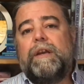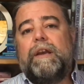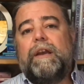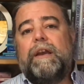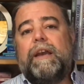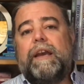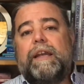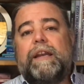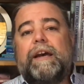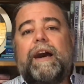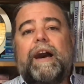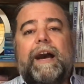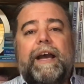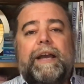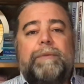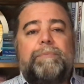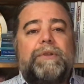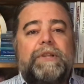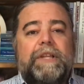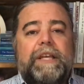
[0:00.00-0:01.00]
And I
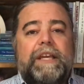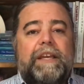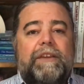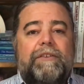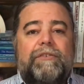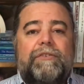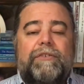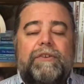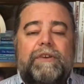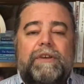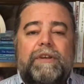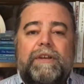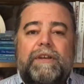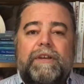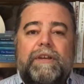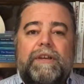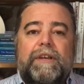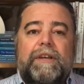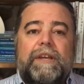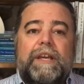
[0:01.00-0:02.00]
believe
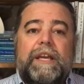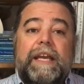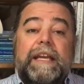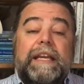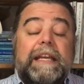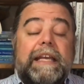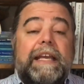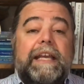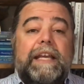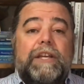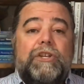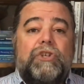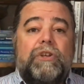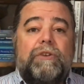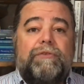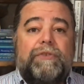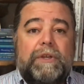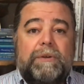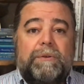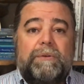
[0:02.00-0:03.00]
in each
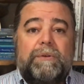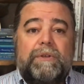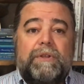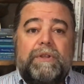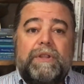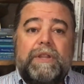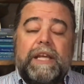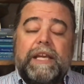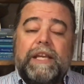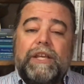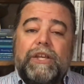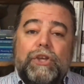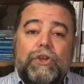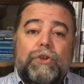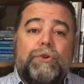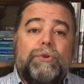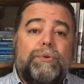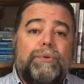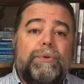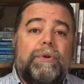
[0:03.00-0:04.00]
of you that
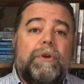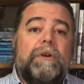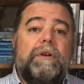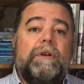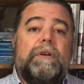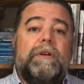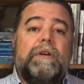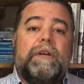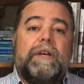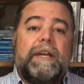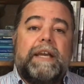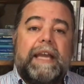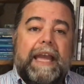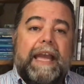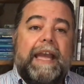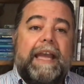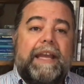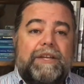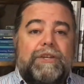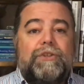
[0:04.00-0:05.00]
you
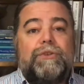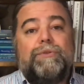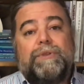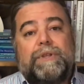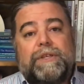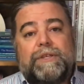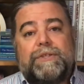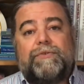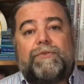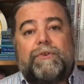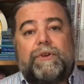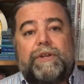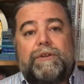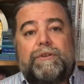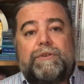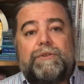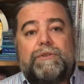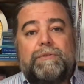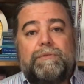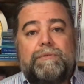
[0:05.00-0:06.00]
can do this for your
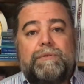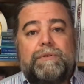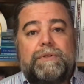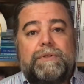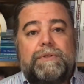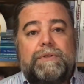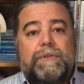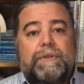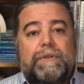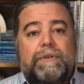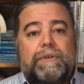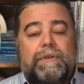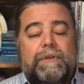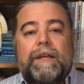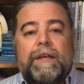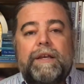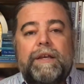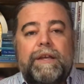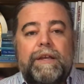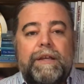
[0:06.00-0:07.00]
students.
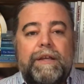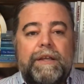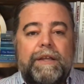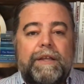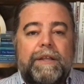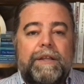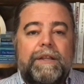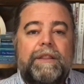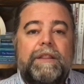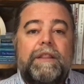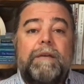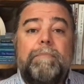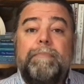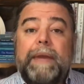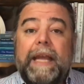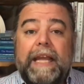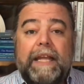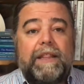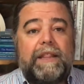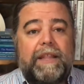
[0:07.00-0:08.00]
The
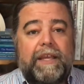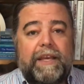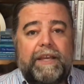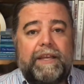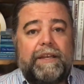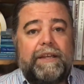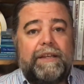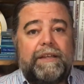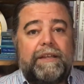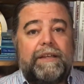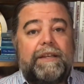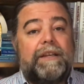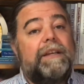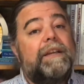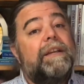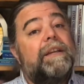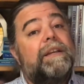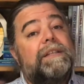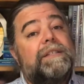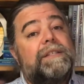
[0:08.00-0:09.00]
main thing
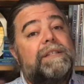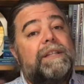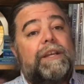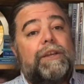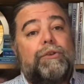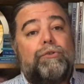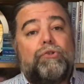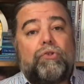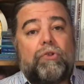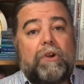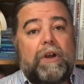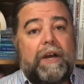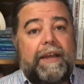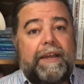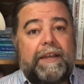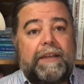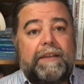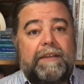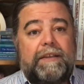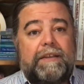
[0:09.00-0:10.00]
is that you try.
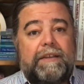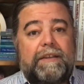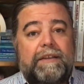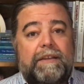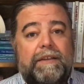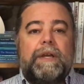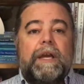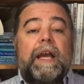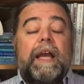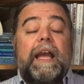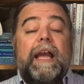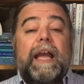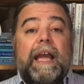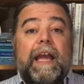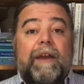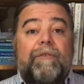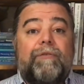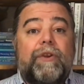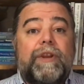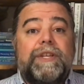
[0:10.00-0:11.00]

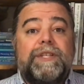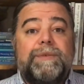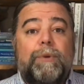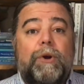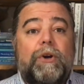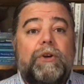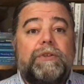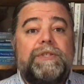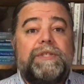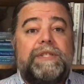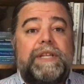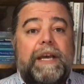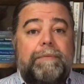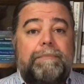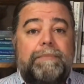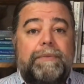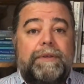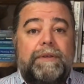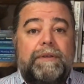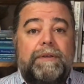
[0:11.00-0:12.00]
Every small
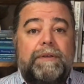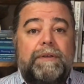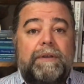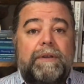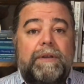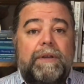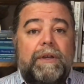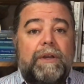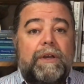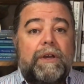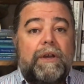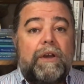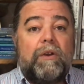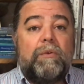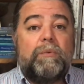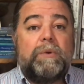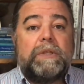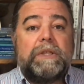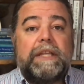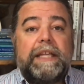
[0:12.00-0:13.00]
step
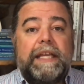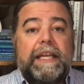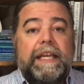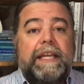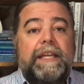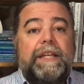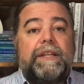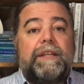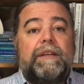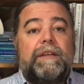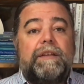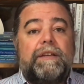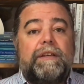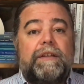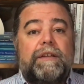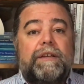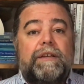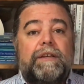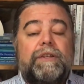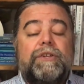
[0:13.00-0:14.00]
will lead
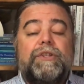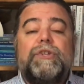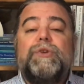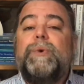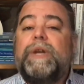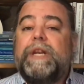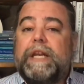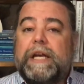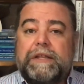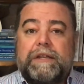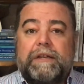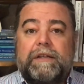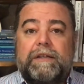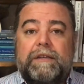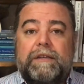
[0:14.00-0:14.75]
to another.